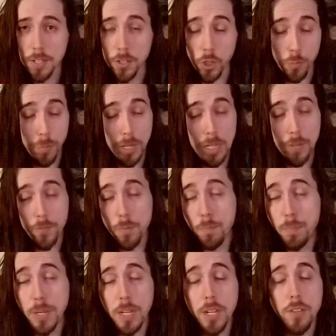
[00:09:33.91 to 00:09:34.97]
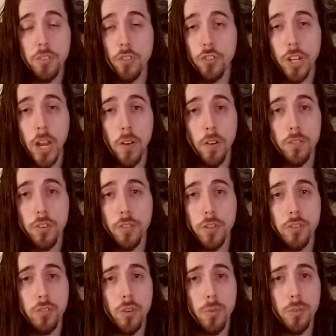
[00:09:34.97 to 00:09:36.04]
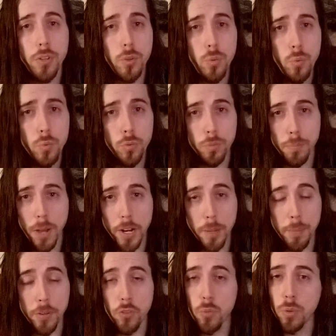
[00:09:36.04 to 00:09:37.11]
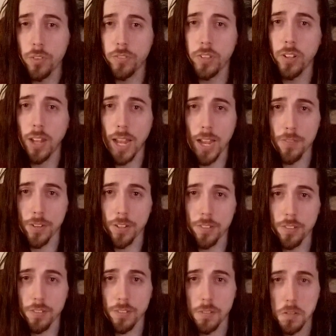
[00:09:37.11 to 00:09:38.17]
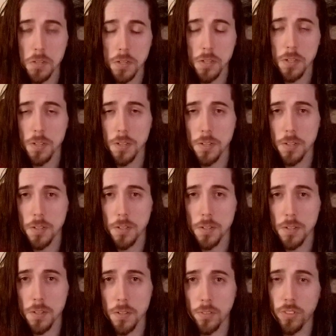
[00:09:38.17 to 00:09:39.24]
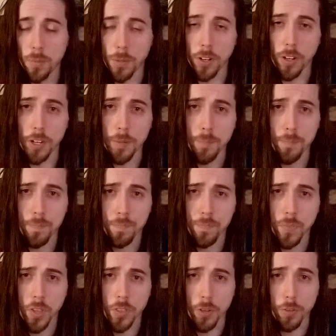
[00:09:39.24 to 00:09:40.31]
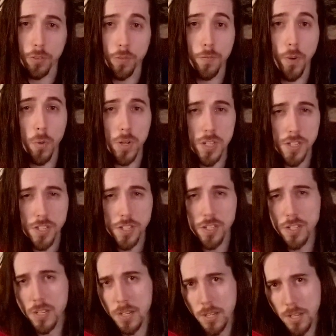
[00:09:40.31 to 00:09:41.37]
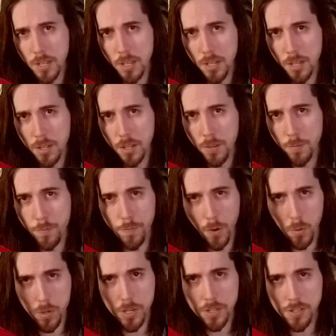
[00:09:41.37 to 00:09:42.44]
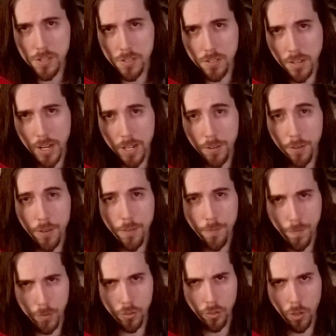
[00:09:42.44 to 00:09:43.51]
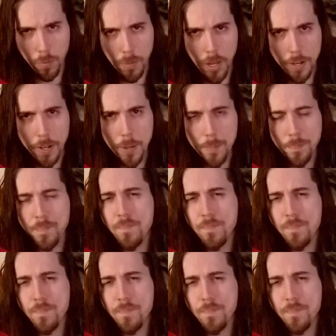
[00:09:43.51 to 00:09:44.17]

You may even be such a character that you don't use mana, but you will still have it. Similarly, there is focus. Focus is like physical mana.